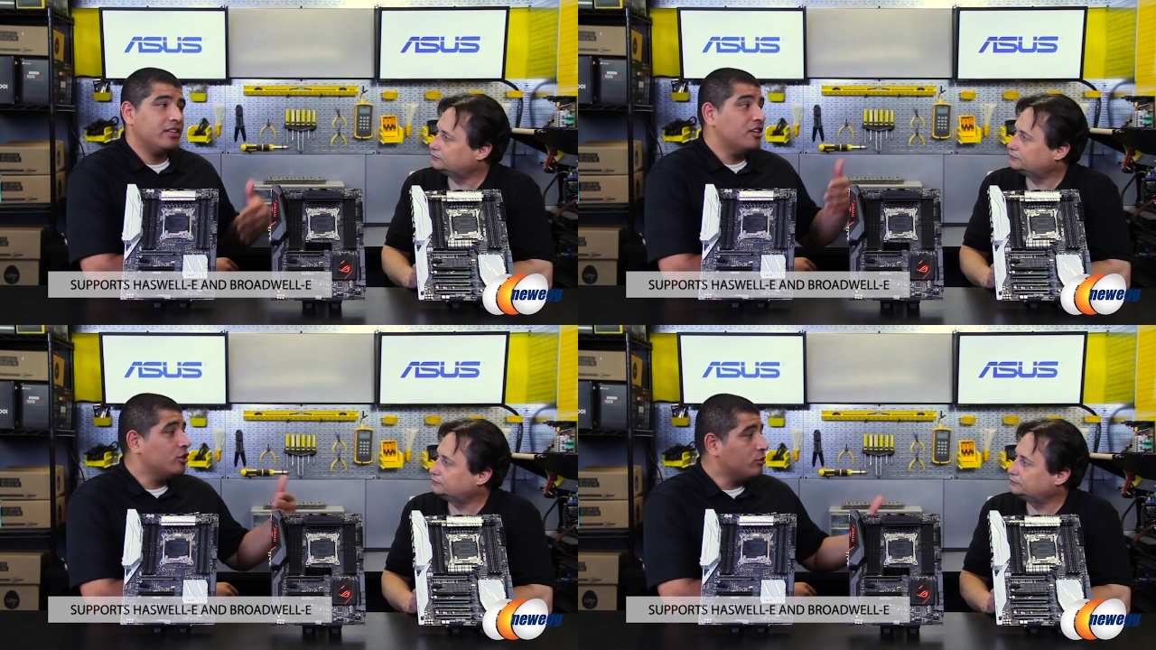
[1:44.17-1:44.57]
Speaker 1: the
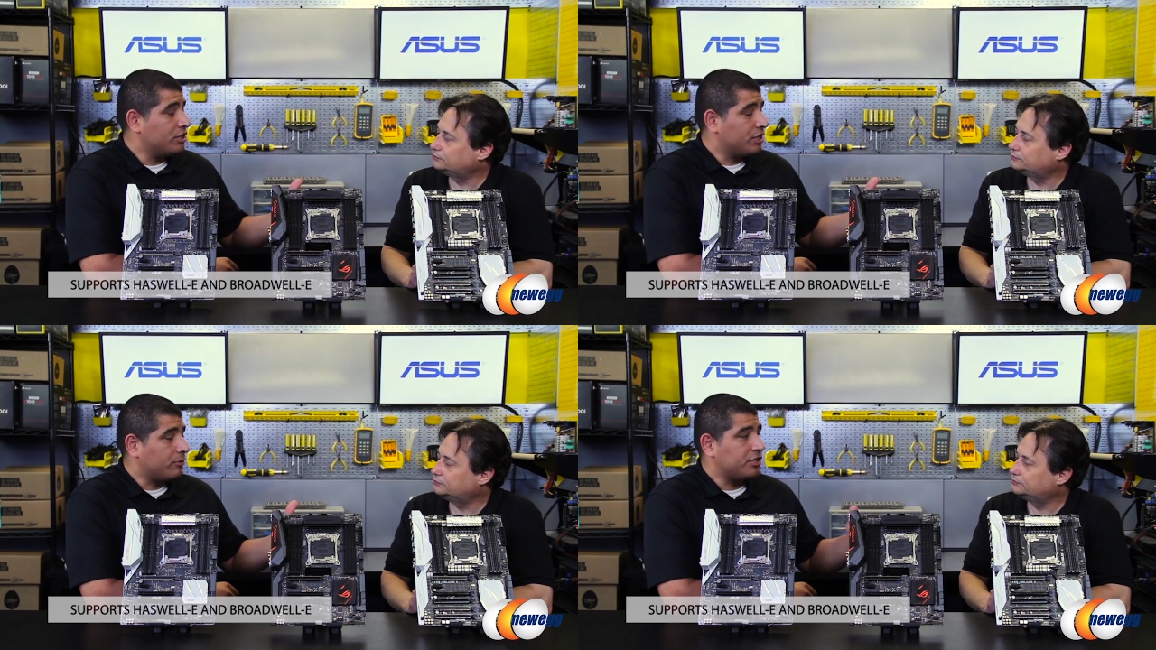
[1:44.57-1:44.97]
new
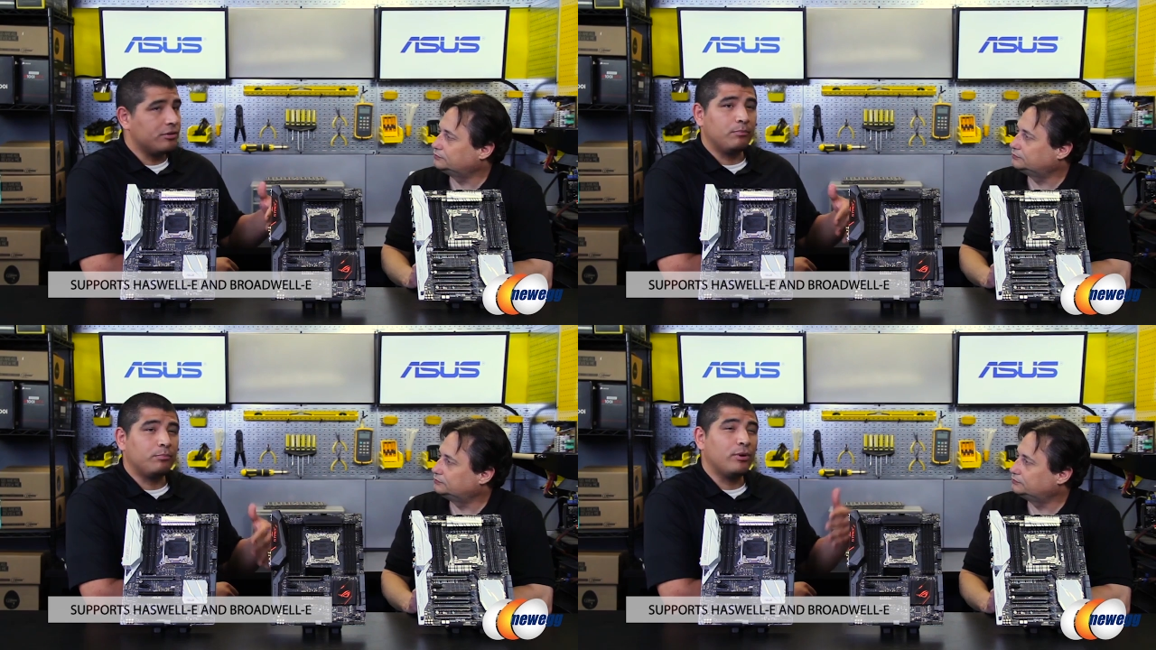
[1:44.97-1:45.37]
generation
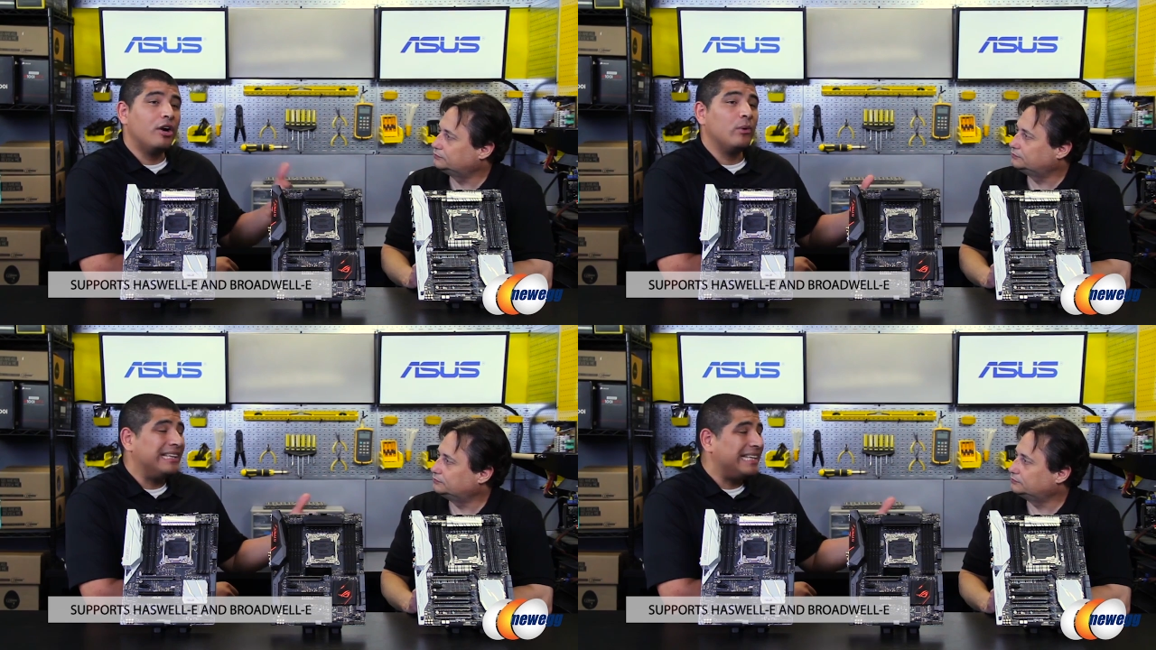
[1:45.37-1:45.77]
of
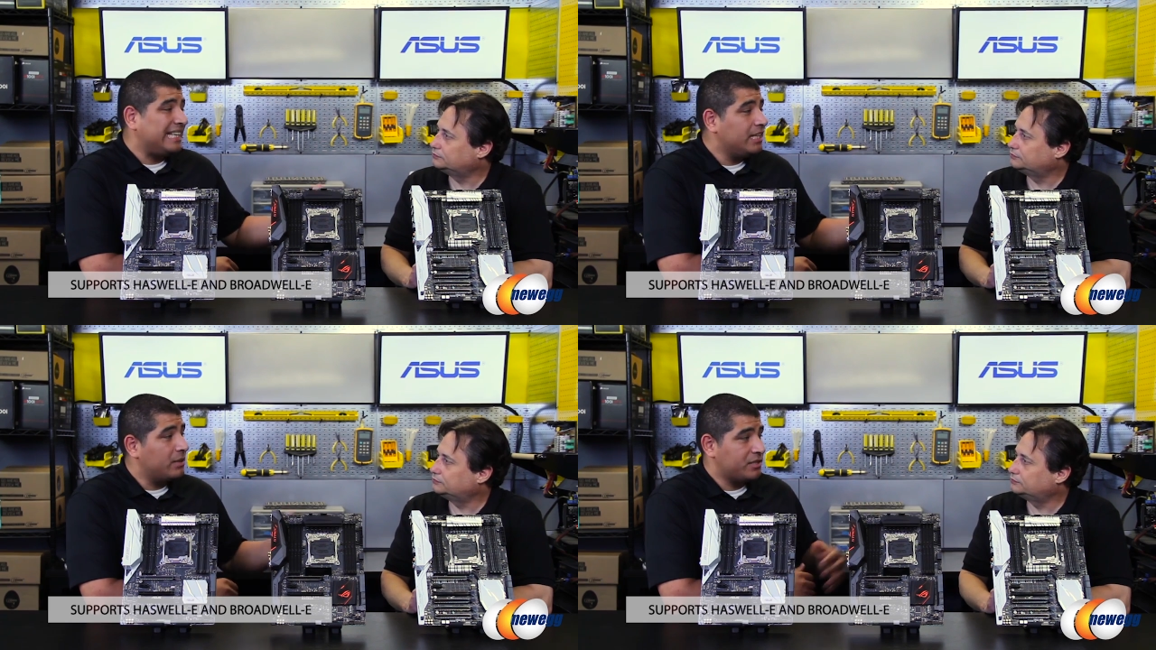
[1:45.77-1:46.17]
Broadwell
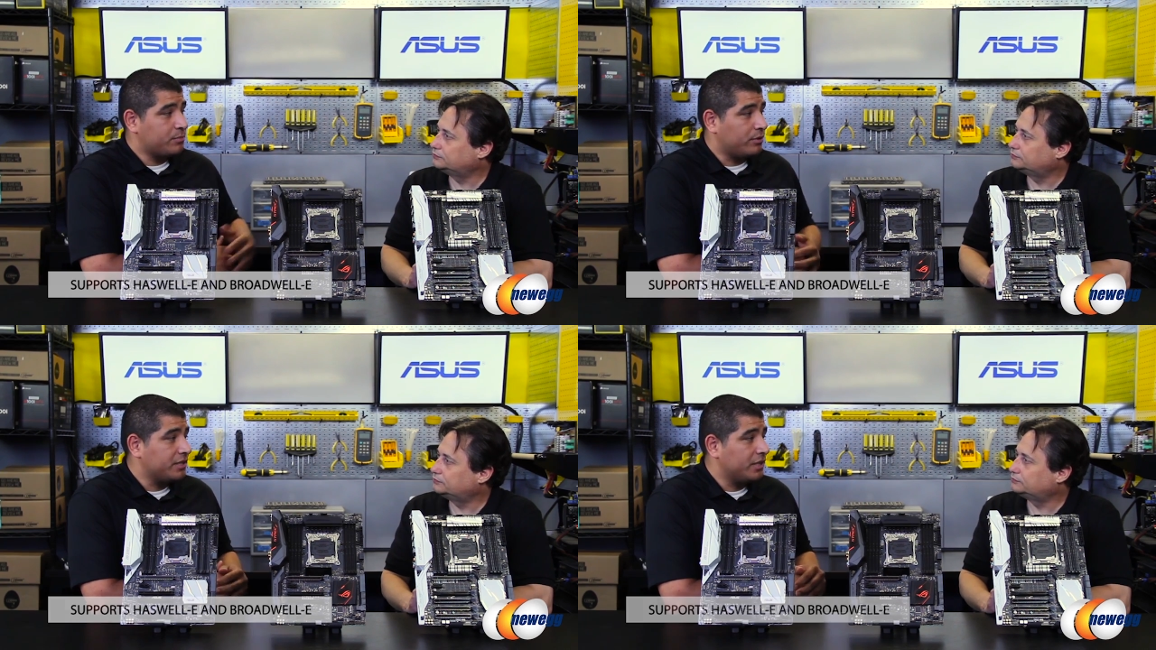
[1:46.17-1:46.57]
E based
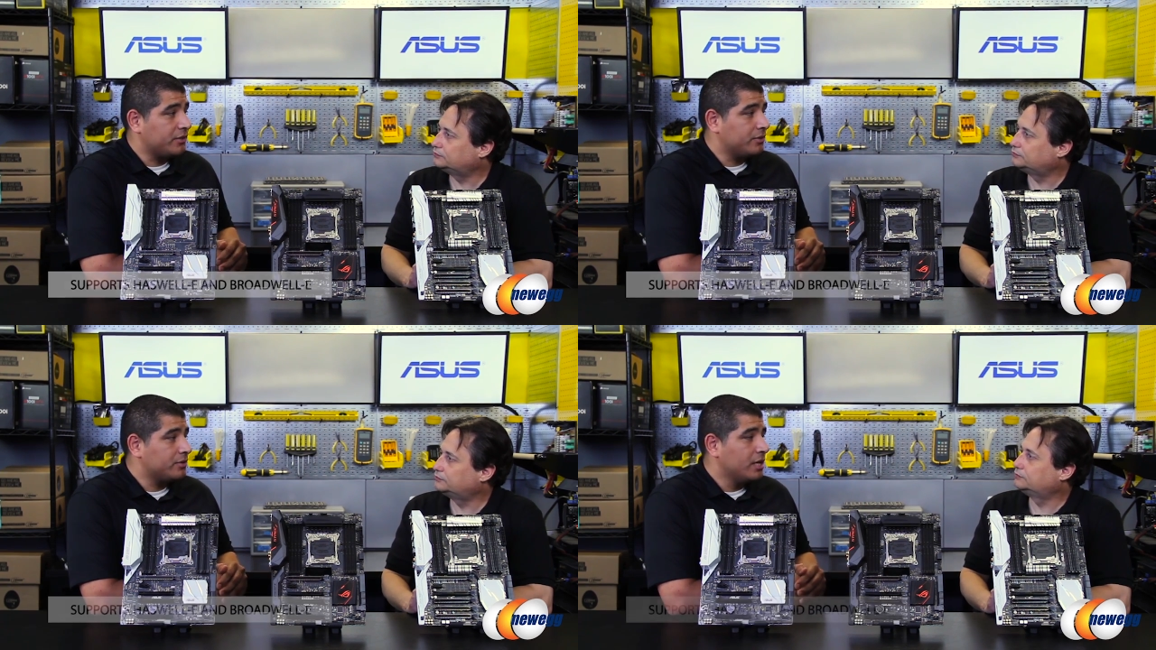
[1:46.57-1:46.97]
processors.